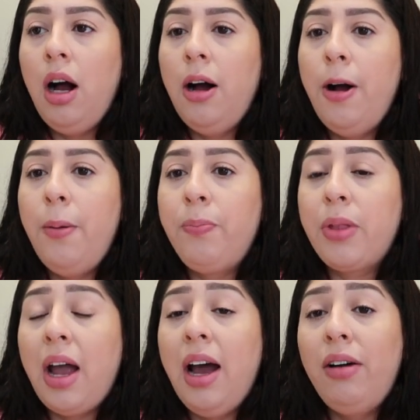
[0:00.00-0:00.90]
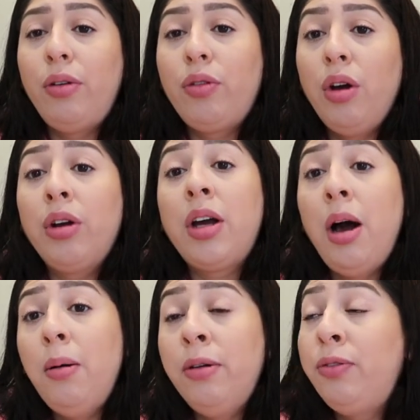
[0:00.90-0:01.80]
Um, I have a,
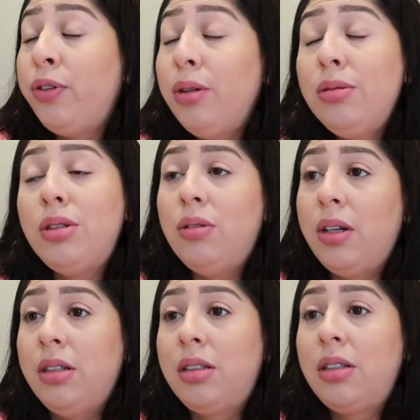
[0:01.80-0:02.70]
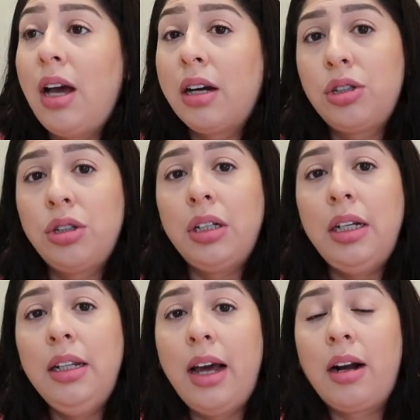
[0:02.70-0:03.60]
a, few students
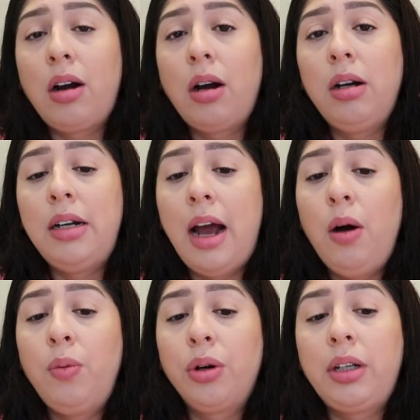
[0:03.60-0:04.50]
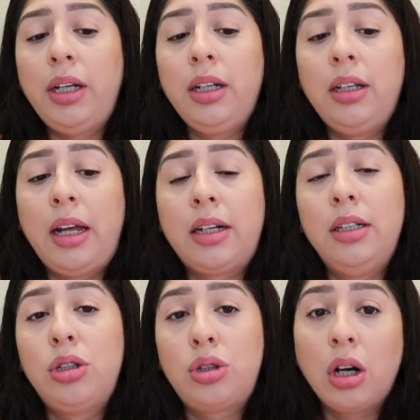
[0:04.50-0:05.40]
actually that are now working like
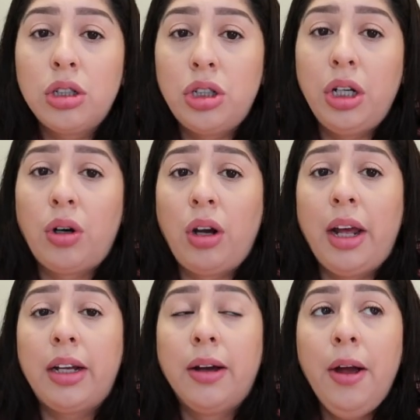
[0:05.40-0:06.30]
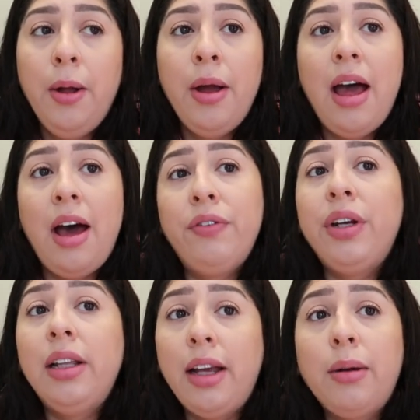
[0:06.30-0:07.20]
construction or like
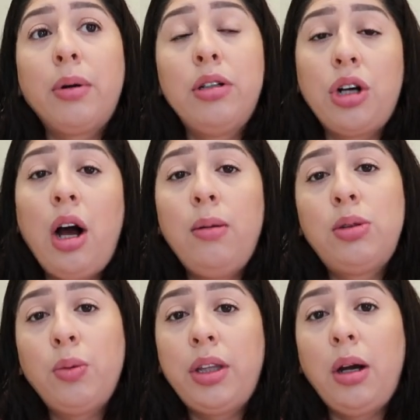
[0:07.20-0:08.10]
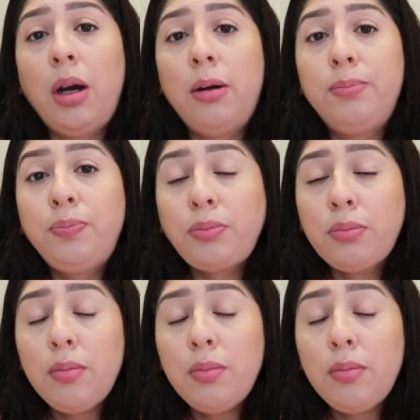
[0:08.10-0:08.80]
heavy labor jobs with their